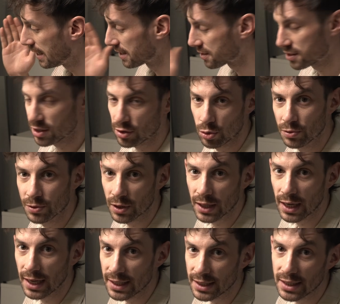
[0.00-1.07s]

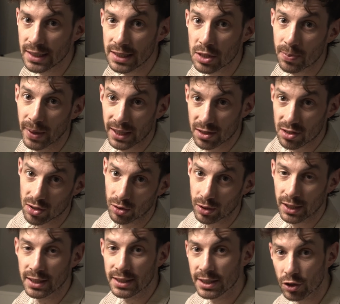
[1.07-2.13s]
SSR249 is back in stock
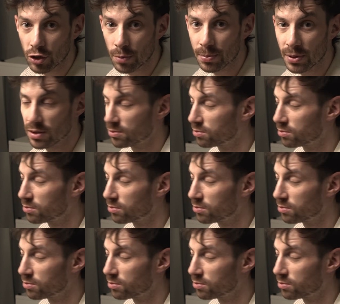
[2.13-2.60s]
in Europe.